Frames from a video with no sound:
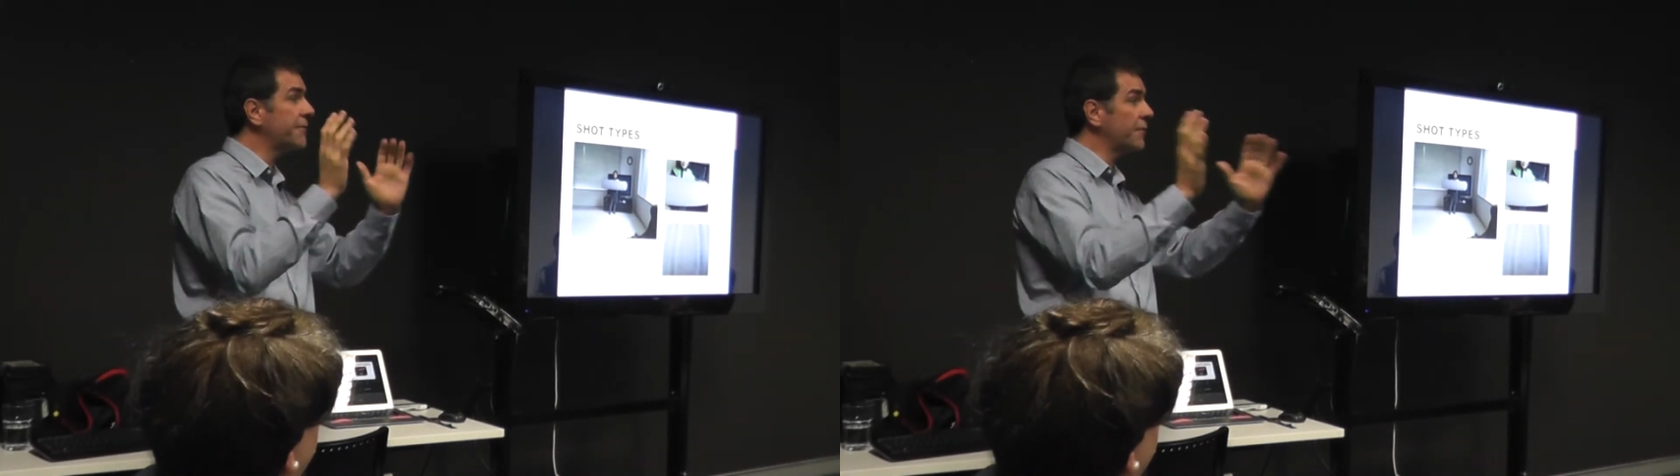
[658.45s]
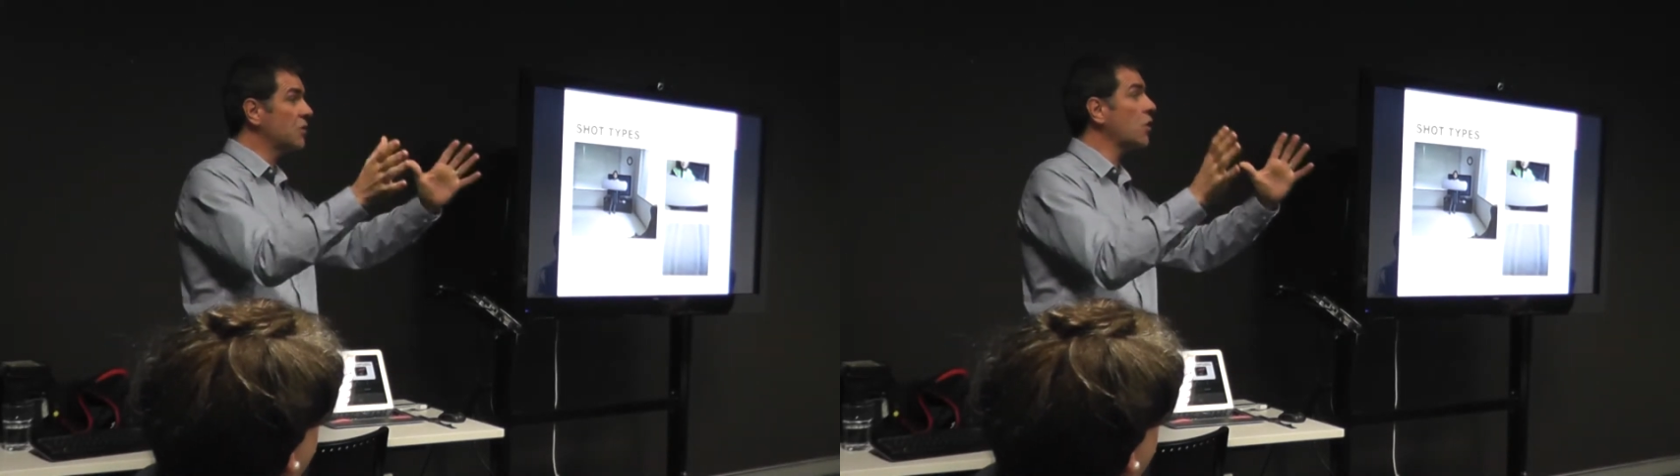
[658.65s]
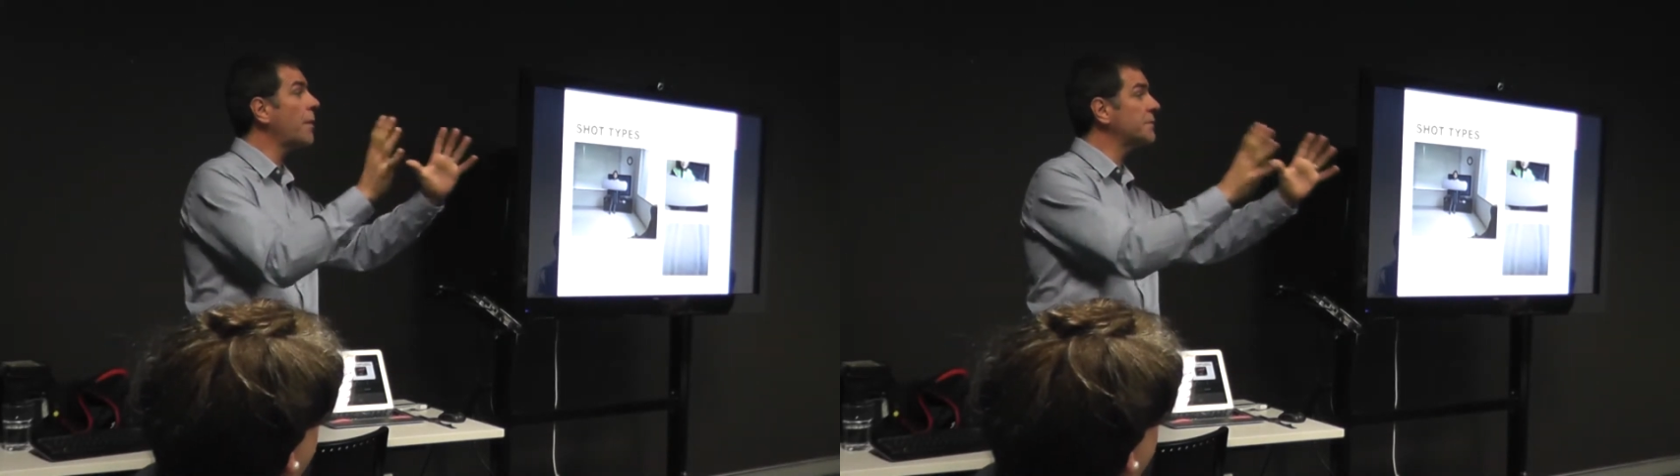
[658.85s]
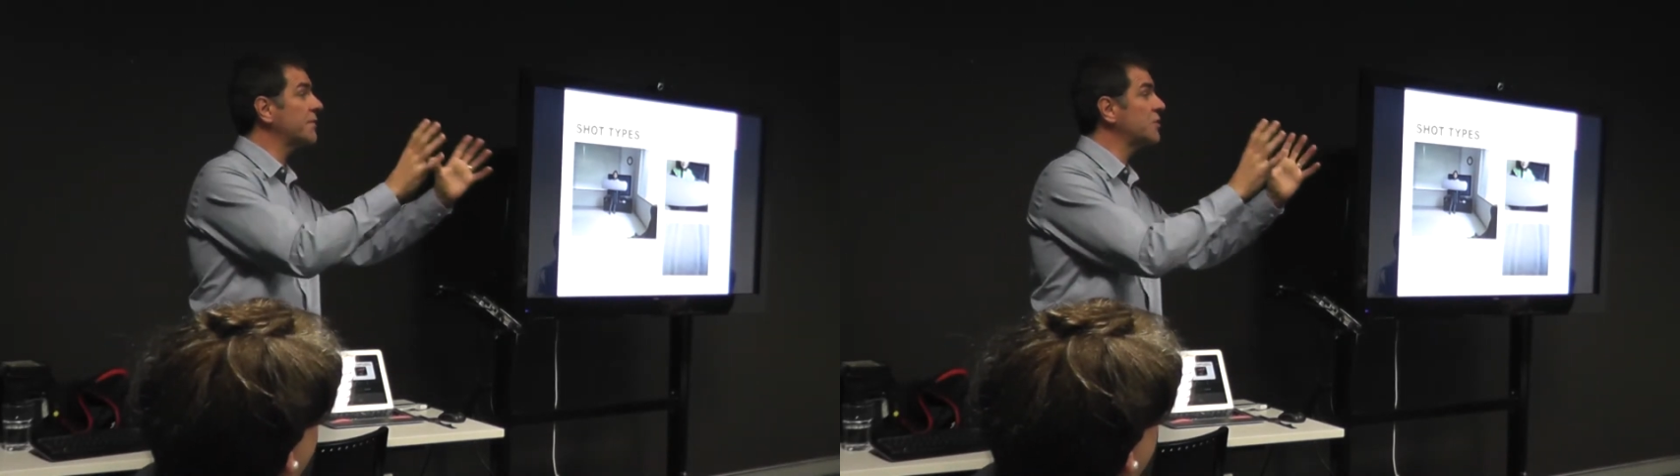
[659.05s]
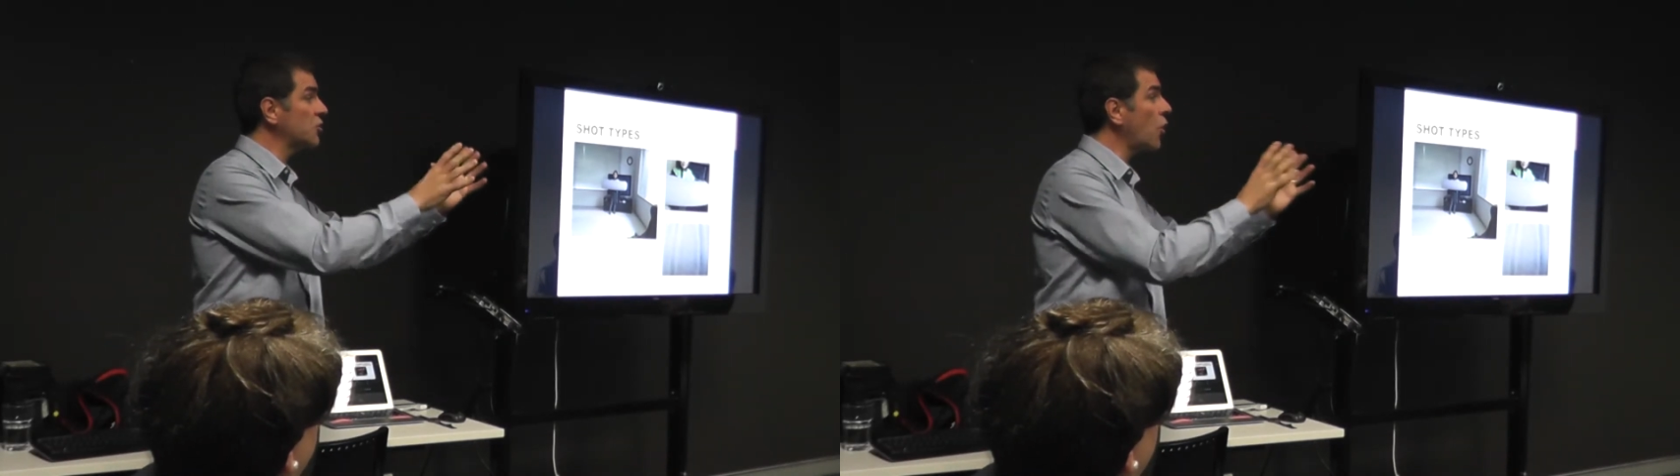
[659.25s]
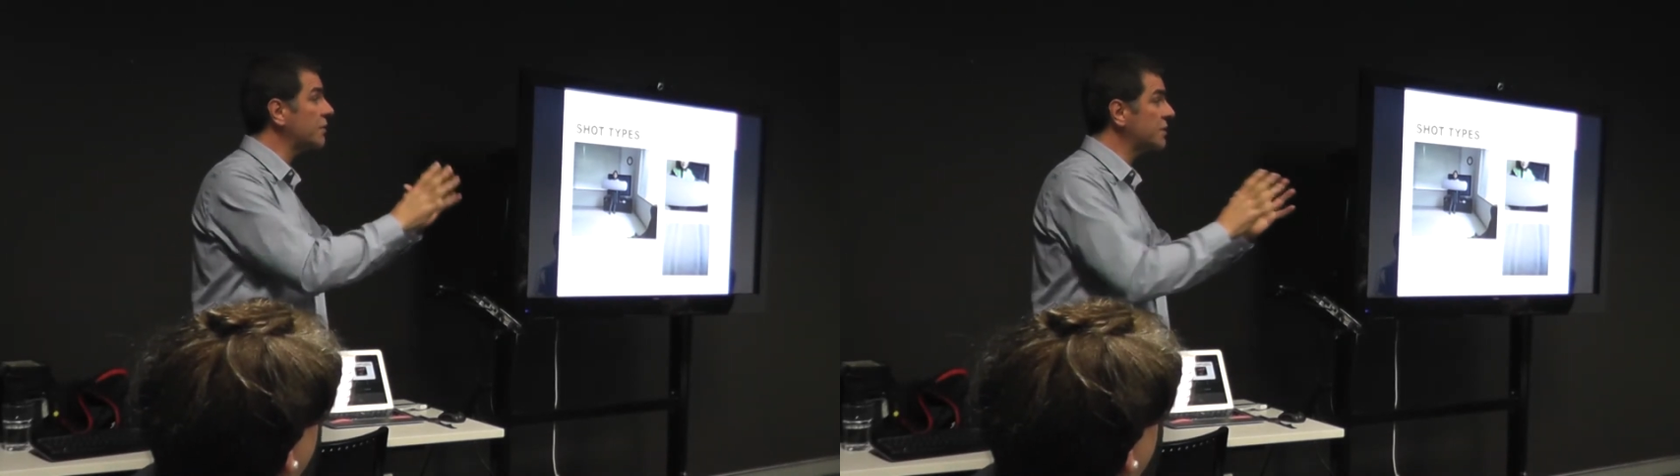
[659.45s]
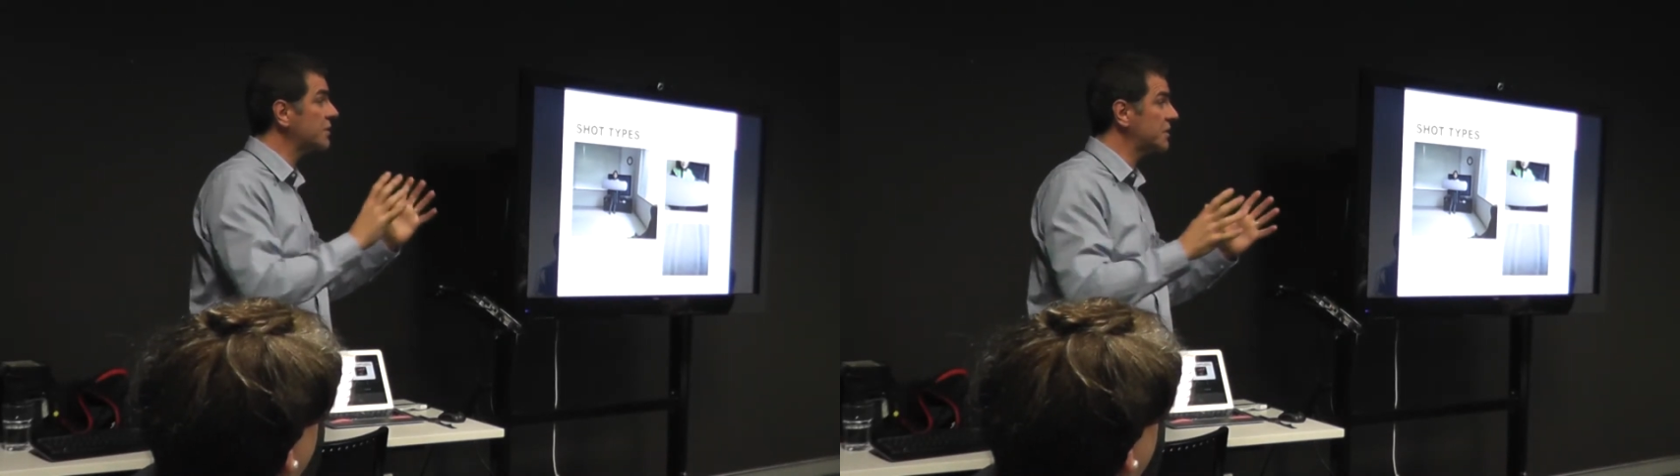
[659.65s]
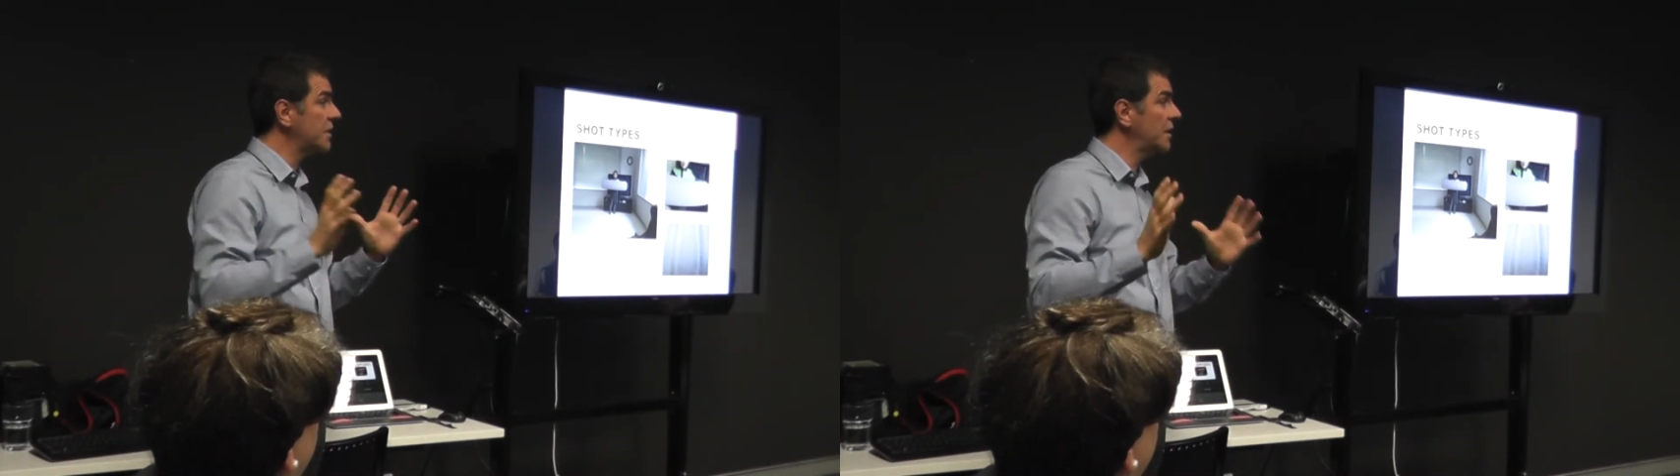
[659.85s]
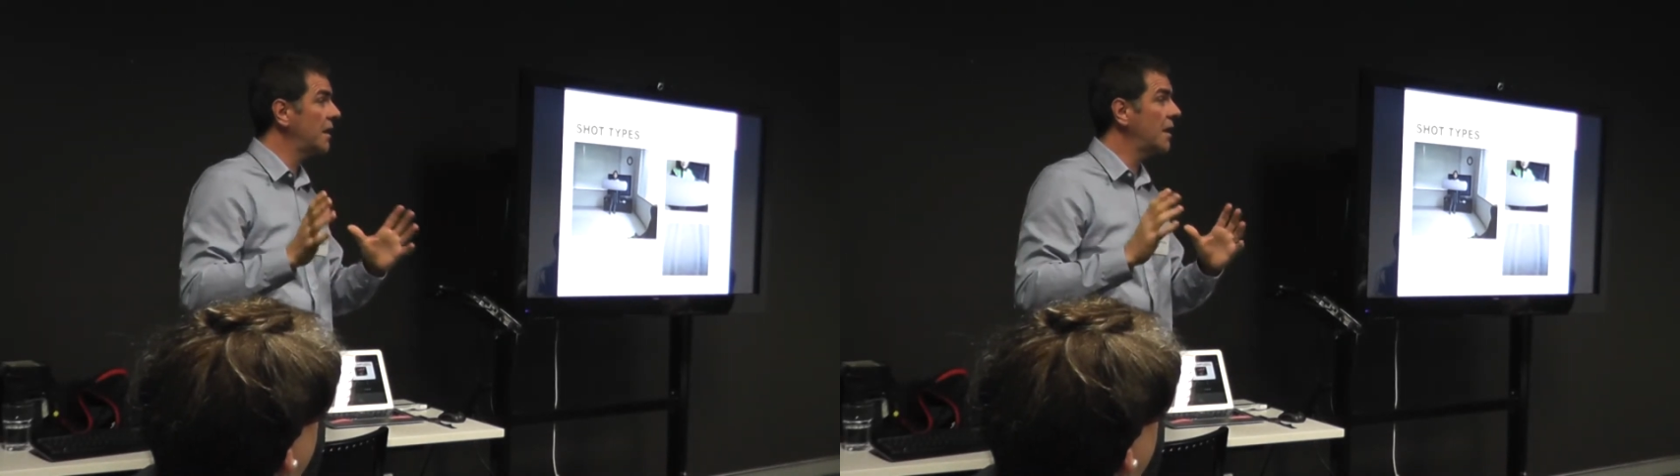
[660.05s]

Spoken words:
different types of shots